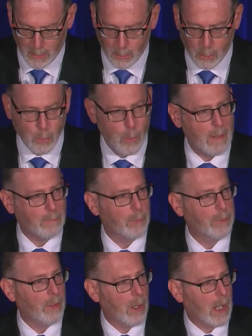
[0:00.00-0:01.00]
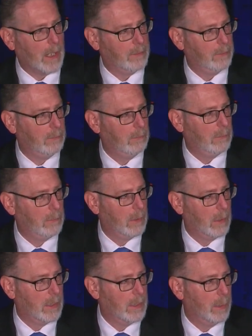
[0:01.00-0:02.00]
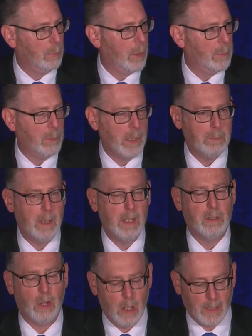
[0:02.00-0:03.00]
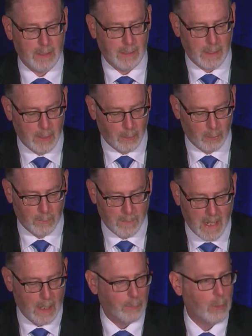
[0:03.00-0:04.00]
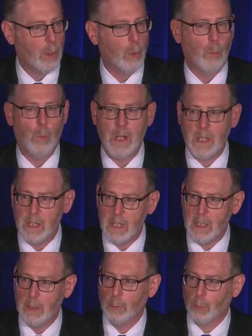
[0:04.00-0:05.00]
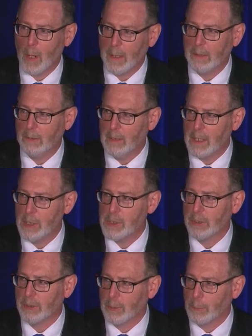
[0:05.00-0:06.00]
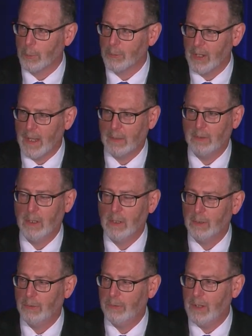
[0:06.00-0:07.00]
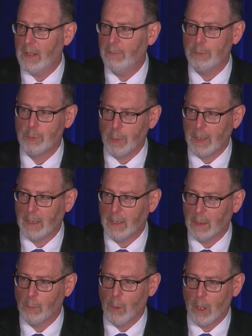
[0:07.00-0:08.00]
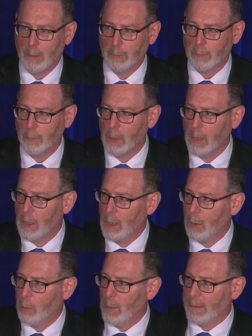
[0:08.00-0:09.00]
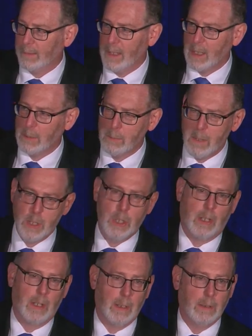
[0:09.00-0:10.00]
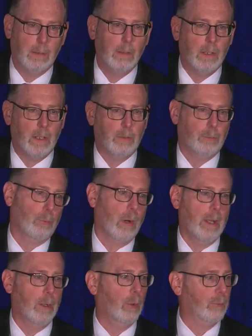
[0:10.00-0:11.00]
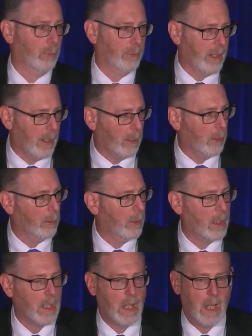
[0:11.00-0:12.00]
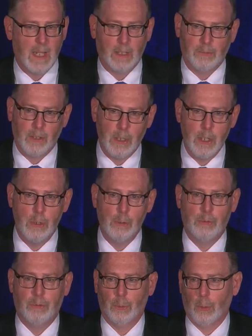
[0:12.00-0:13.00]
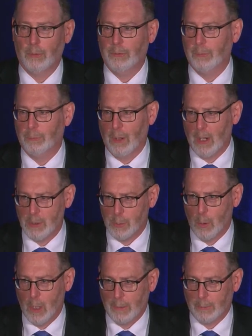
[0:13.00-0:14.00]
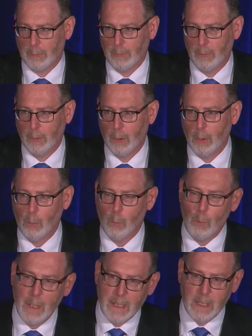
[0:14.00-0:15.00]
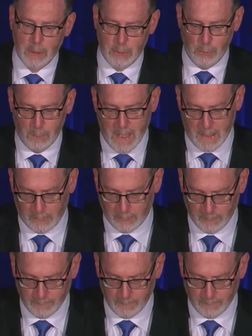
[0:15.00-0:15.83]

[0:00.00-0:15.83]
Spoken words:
Whoever thought that we'd be talking here about we need regulation to protect safe drinking water when Lake Michigan is right over there and it's a huge source of fresh water? We can do better.